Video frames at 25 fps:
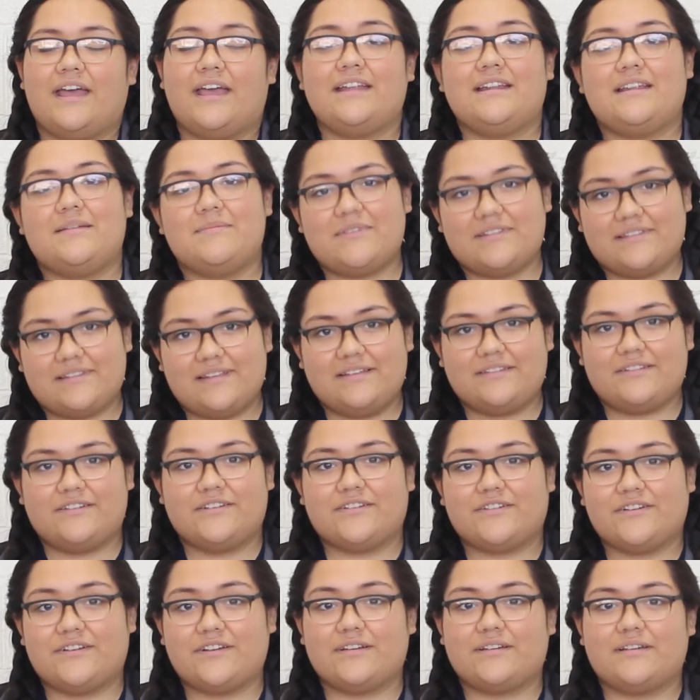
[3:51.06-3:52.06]
Hey Nimitz
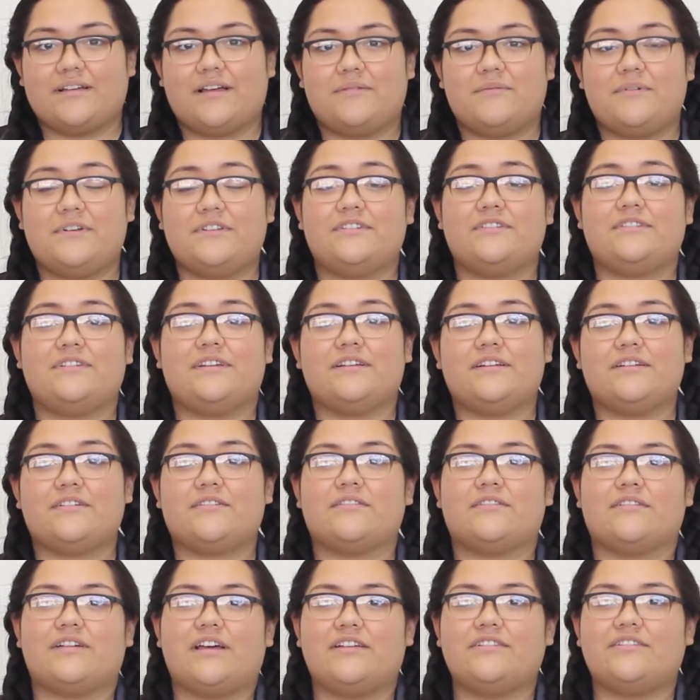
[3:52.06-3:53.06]
Station, we just here to
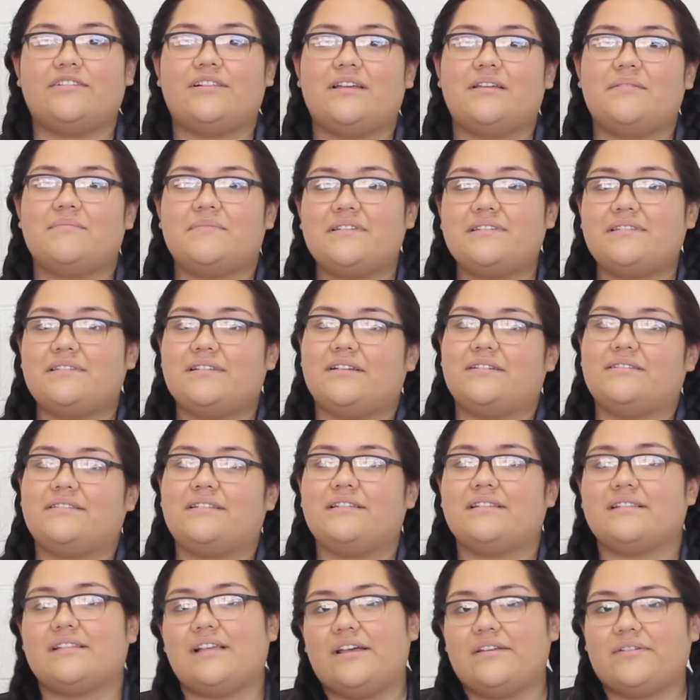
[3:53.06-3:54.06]
congratulate Ms.
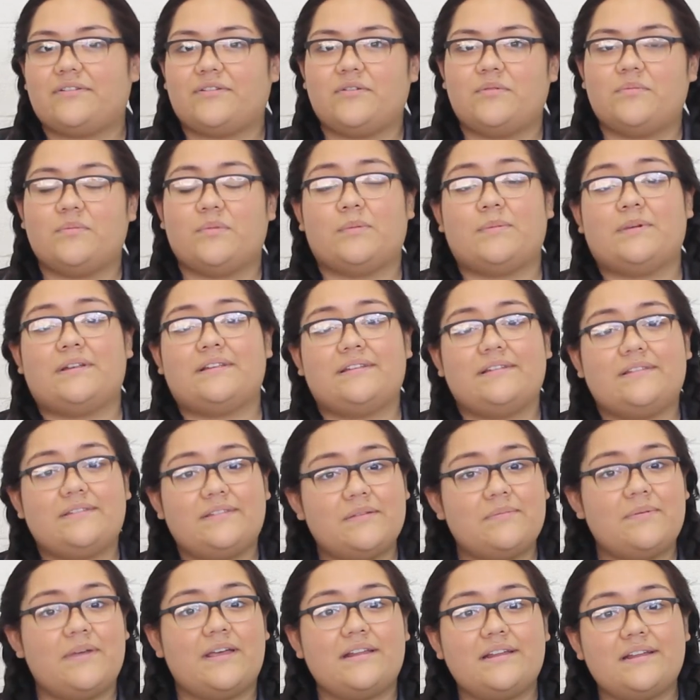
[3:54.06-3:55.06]
Nelson's classroom who
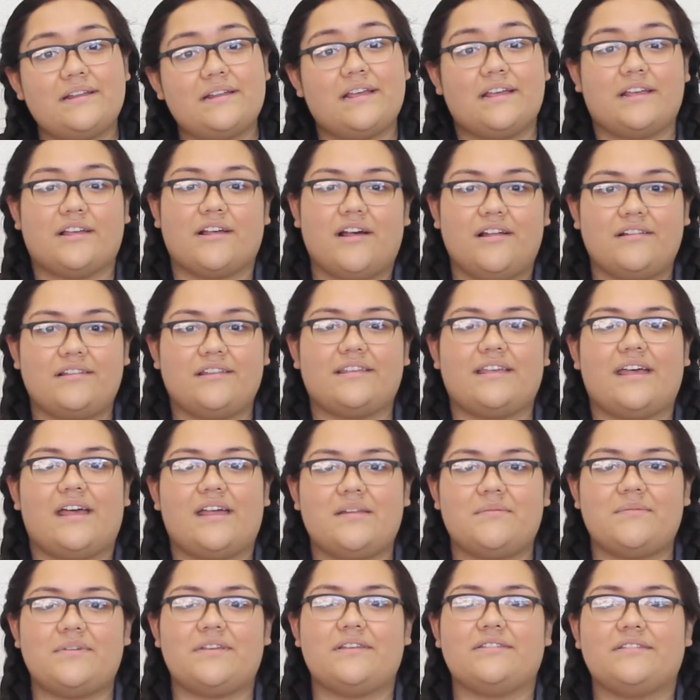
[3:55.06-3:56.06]
participated in Khan
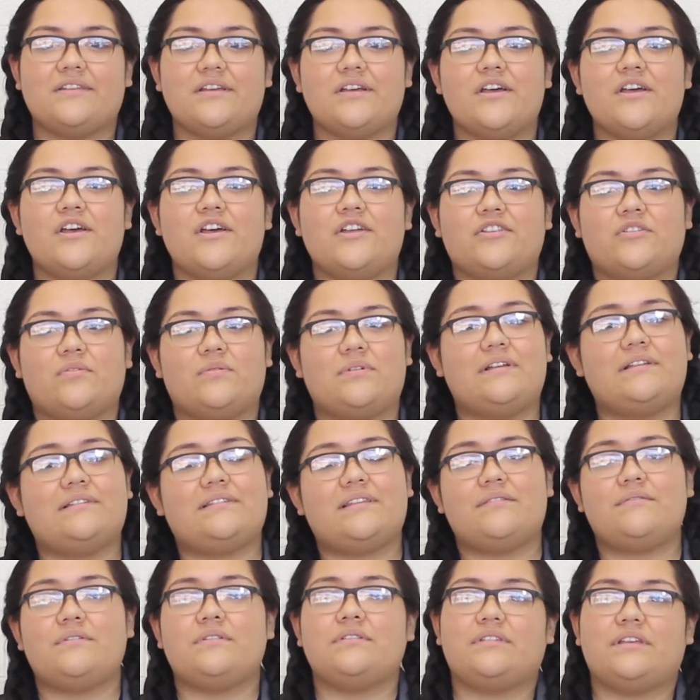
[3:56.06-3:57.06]
Academy's
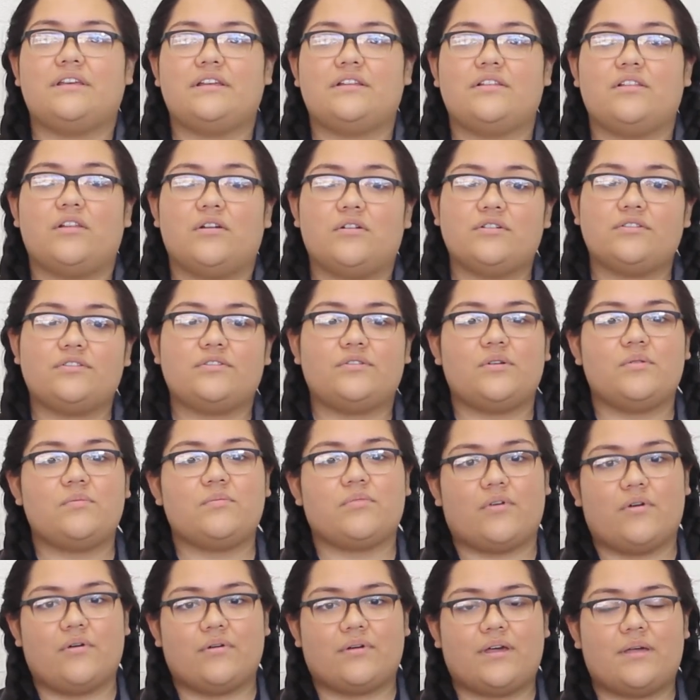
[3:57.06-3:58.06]
2017
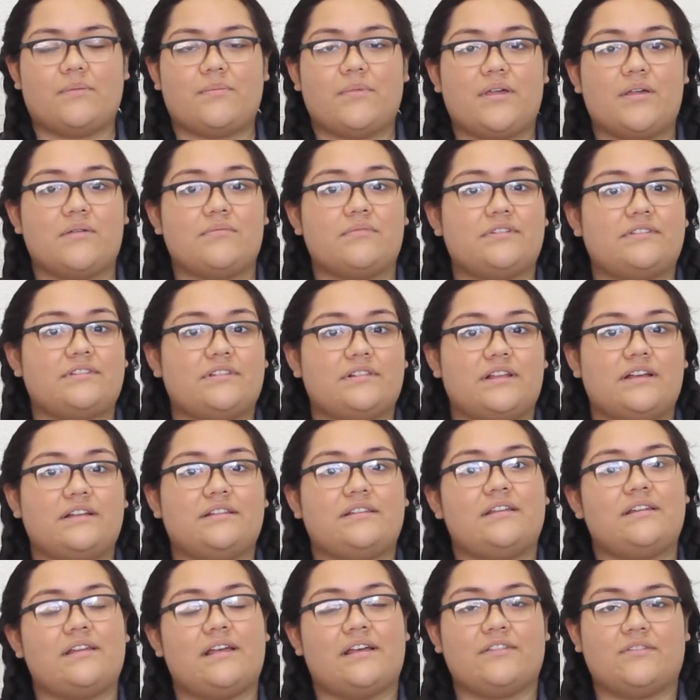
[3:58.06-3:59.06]
Stone program and was
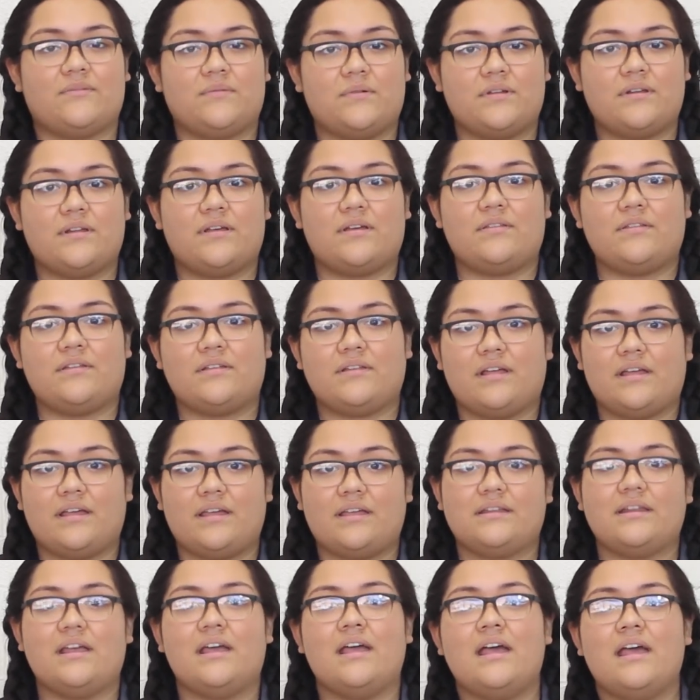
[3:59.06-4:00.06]
selected as one of the
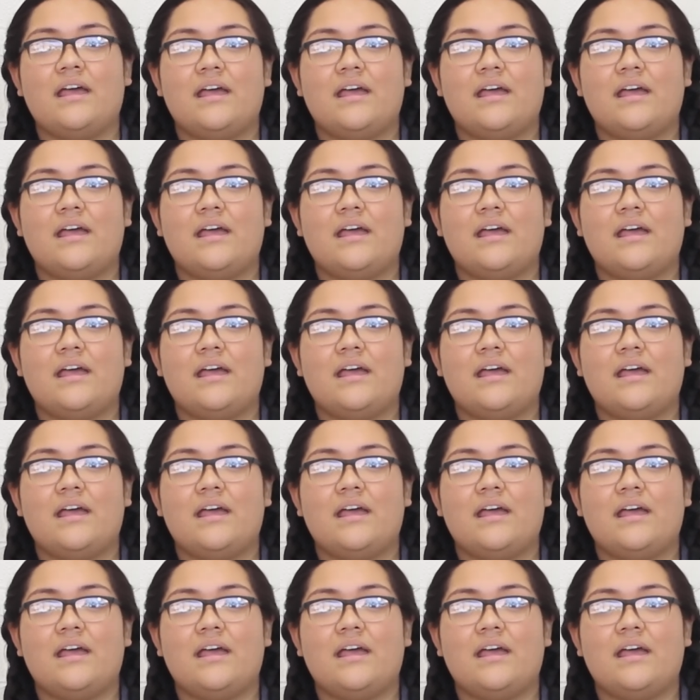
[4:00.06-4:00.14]
nine